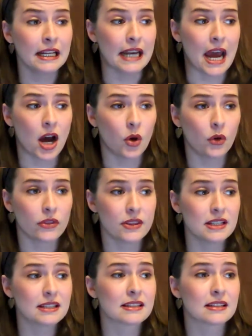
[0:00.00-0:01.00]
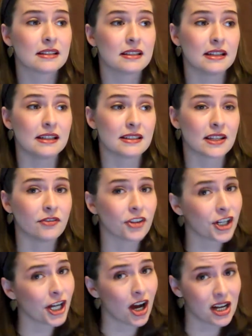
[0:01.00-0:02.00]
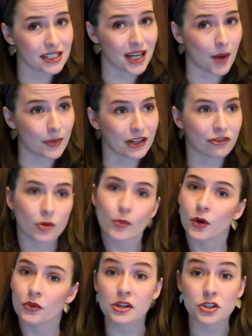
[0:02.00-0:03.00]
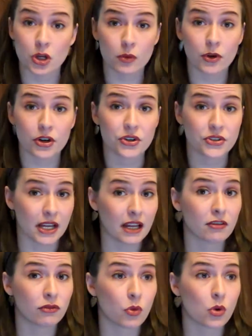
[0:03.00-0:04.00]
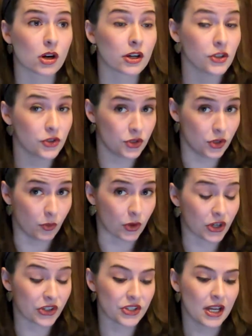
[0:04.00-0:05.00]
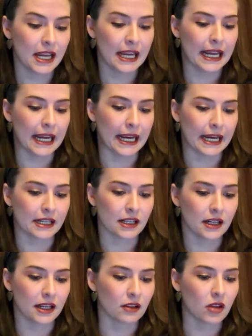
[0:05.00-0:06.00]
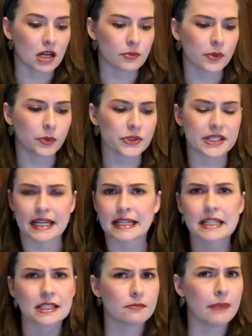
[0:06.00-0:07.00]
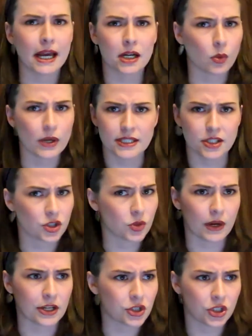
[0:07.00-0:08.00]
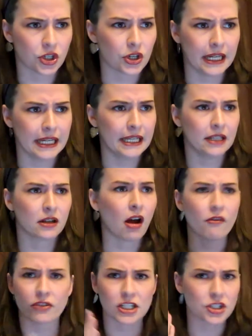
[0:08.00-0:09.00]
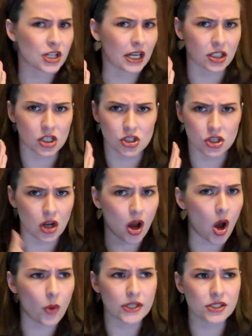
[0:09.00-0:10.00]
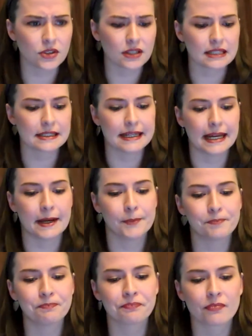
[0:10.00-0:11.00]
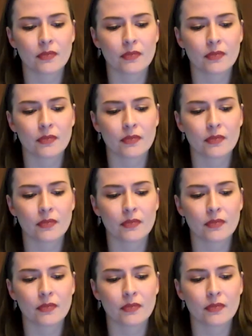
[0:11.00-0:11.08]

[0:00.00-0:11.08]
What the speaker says: Now, this is a very hot topic for both interpreters and for consumers. And a lot of people would say it doesn't matter what situation you're in, confidentiality should always look the same.